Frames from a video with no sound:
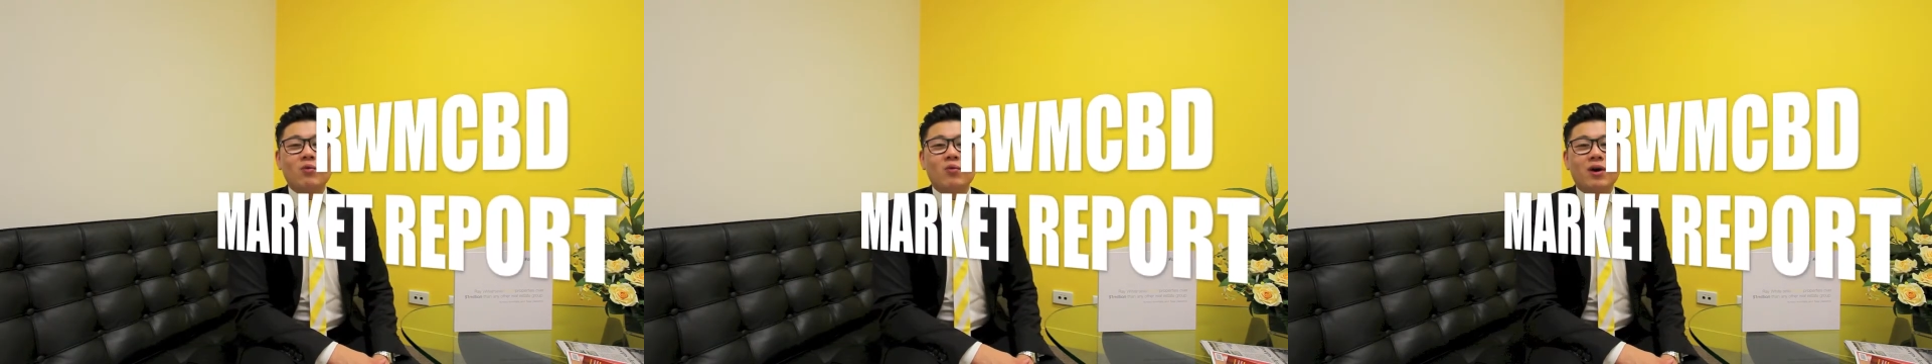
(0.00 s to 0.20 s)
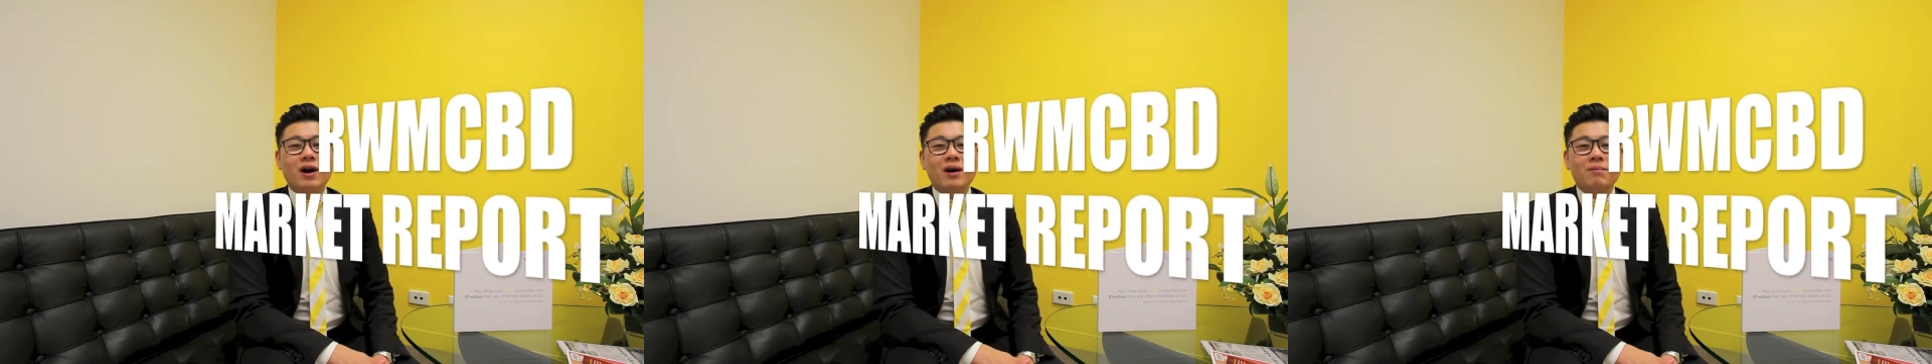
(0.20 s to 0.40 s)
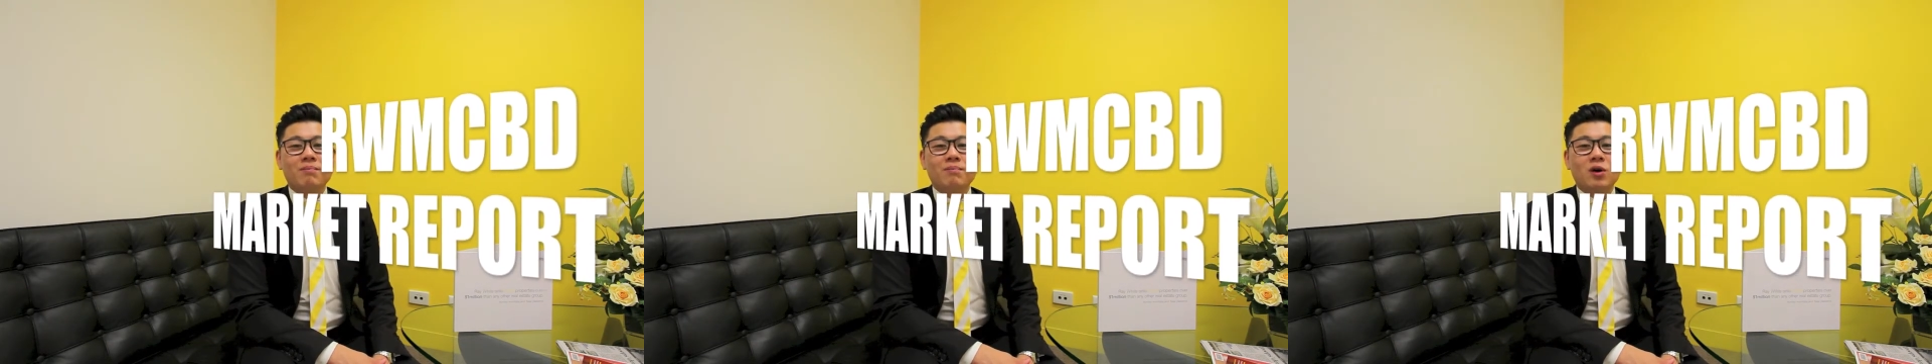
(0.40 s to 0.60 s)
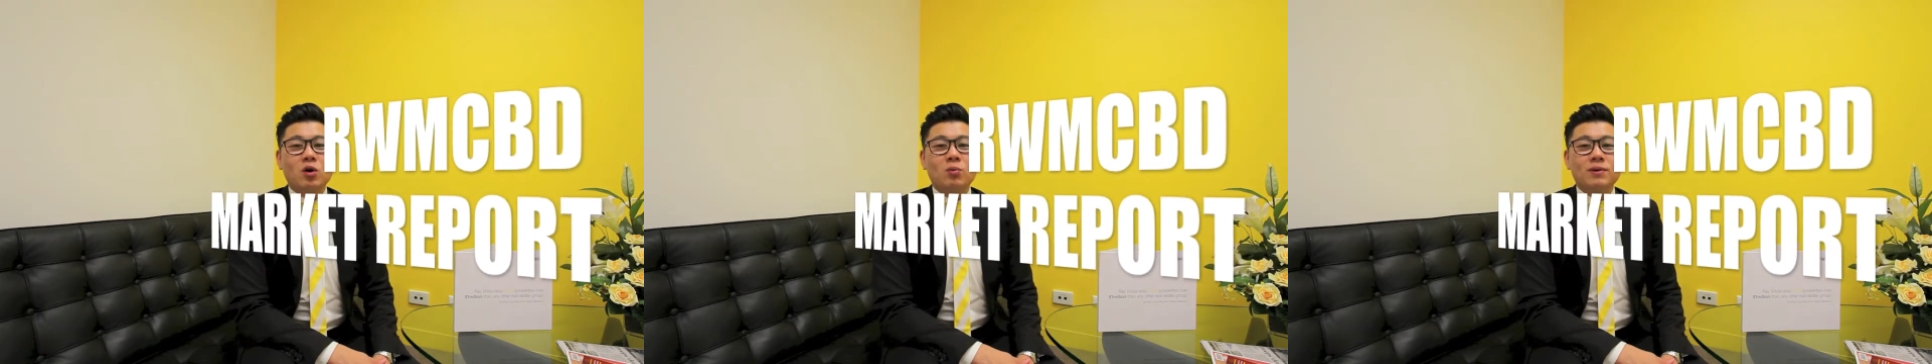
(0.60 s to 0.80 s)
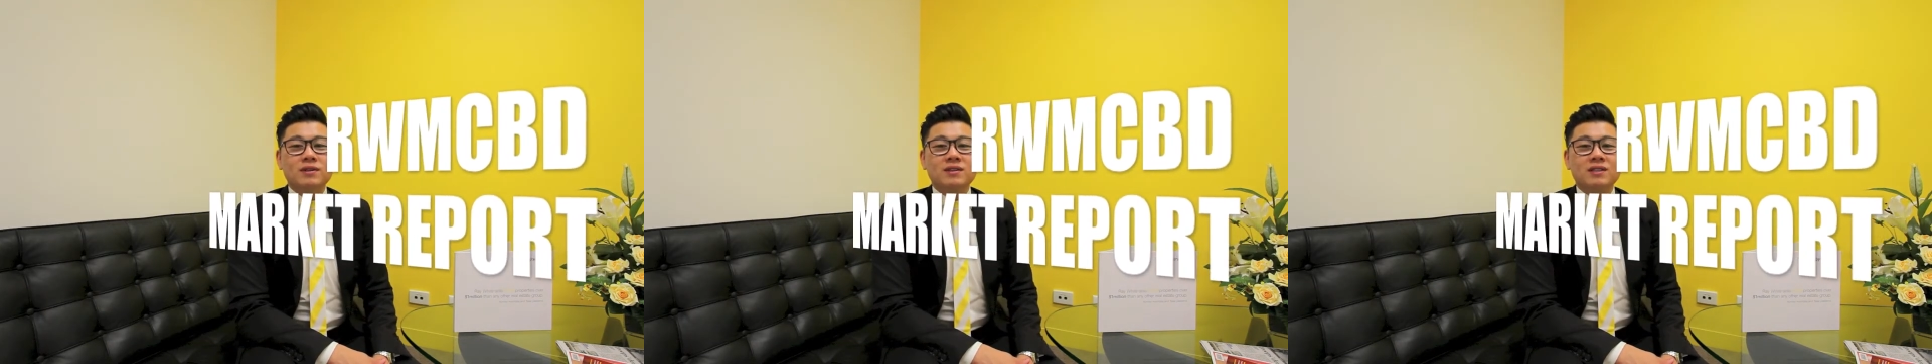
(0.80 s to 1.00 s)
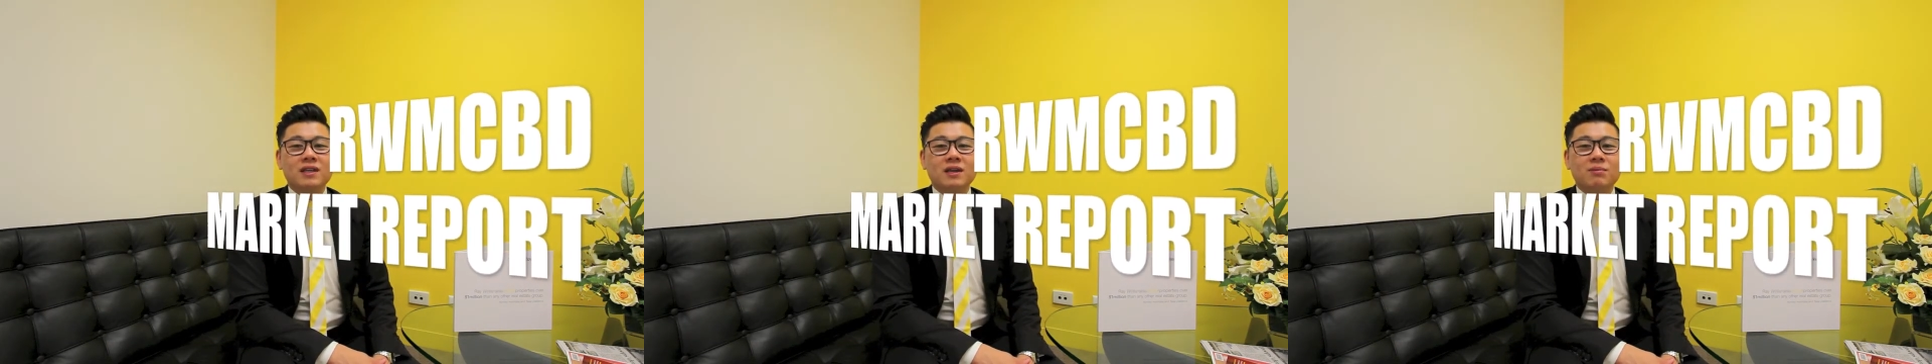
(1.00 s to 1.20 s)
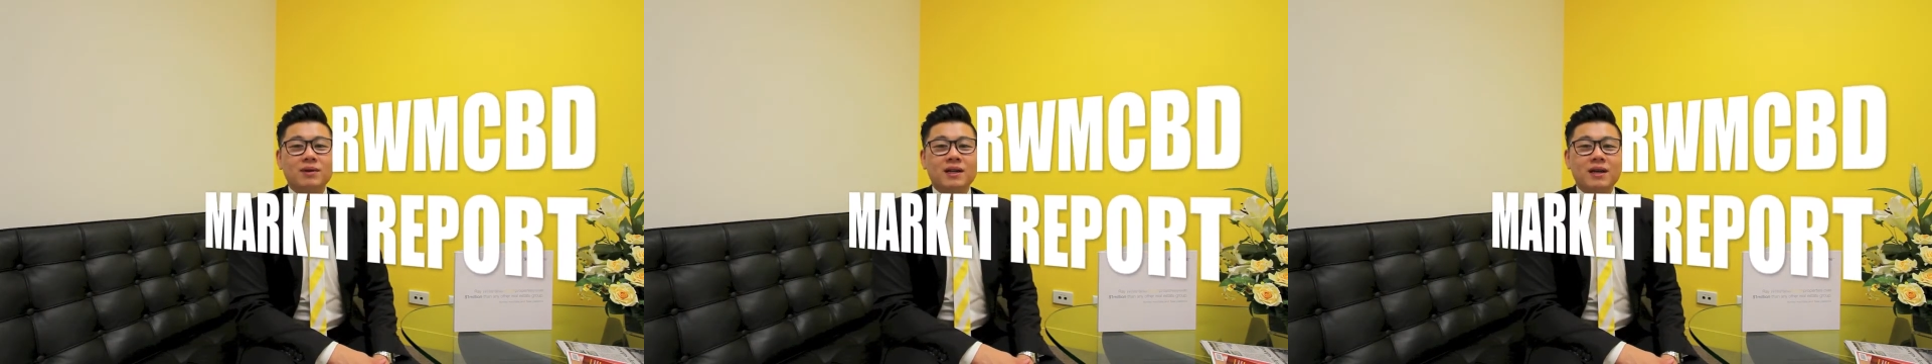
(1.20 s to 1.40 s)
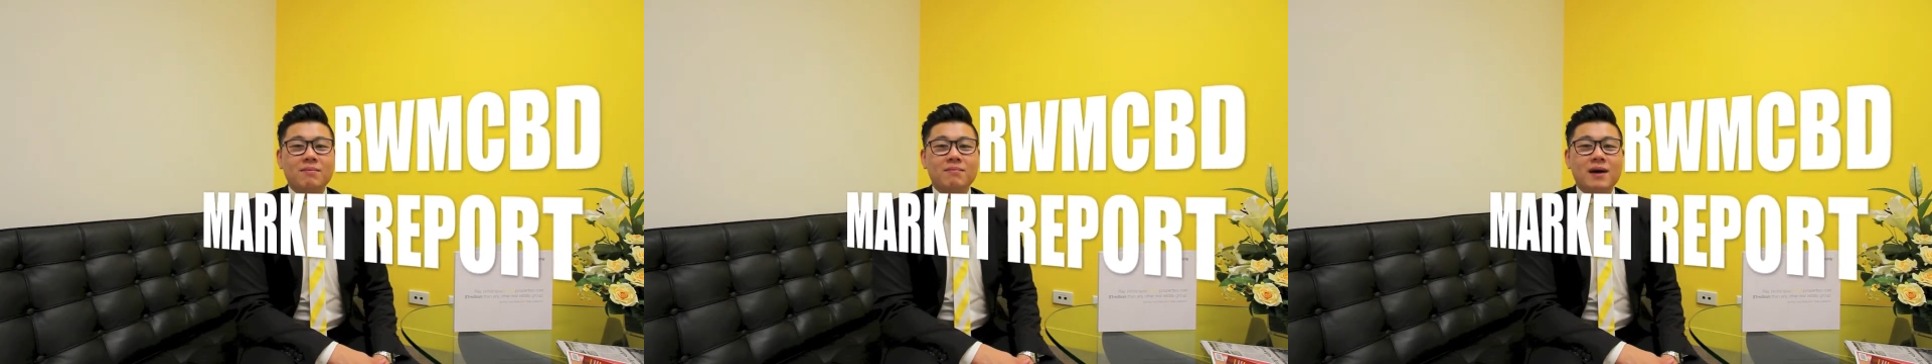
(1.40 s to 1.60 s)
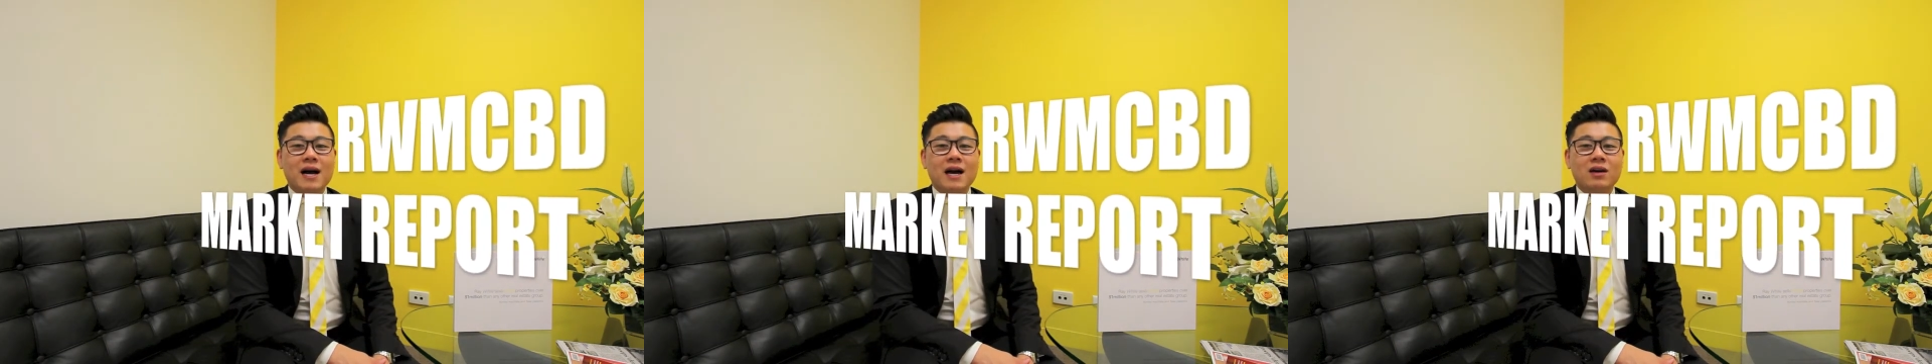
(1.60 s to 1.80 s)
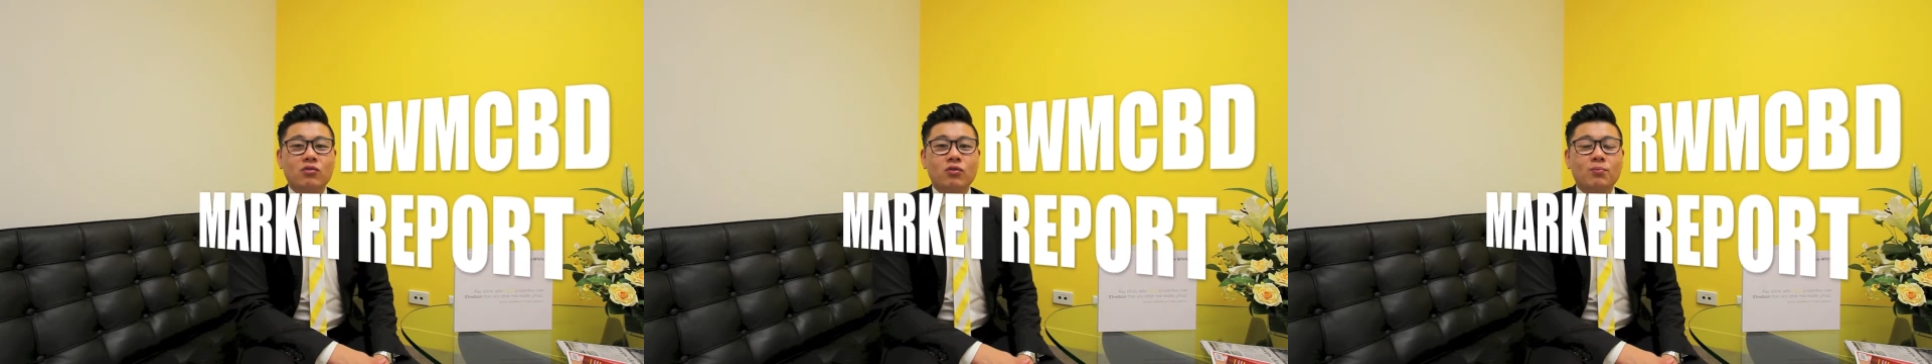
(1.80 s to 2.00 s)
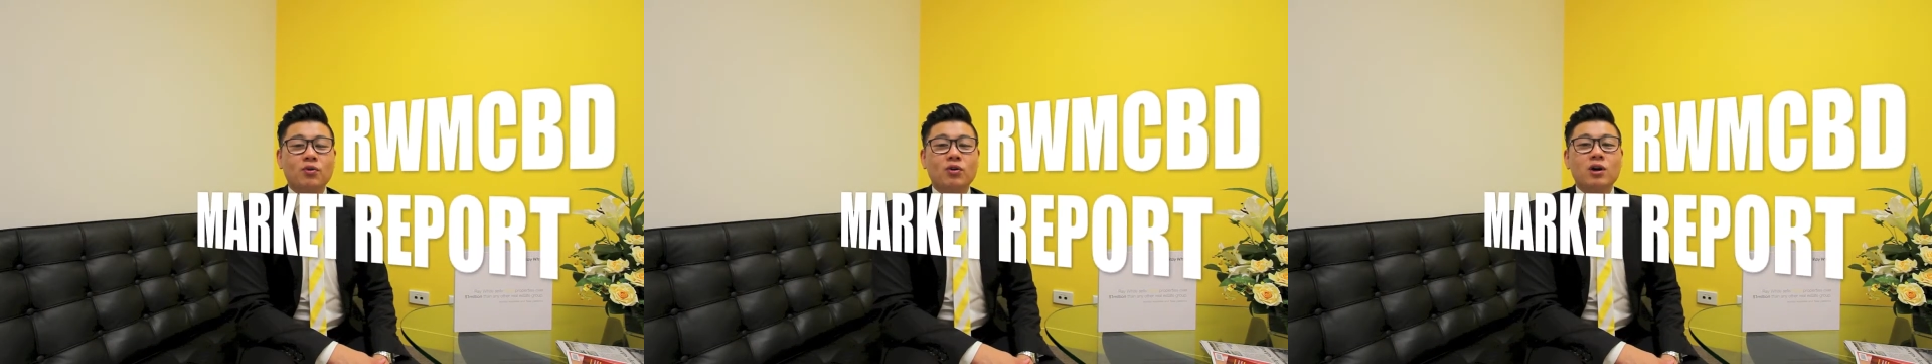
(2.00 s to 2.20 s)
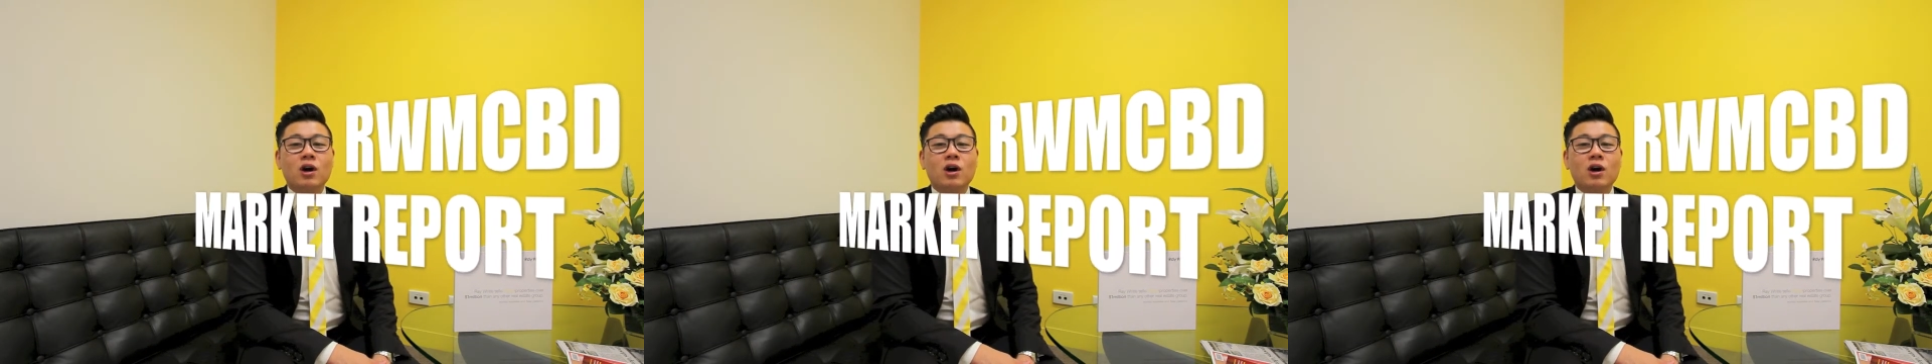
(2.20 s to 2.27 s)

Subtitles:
White Melbourne CBD Market Report.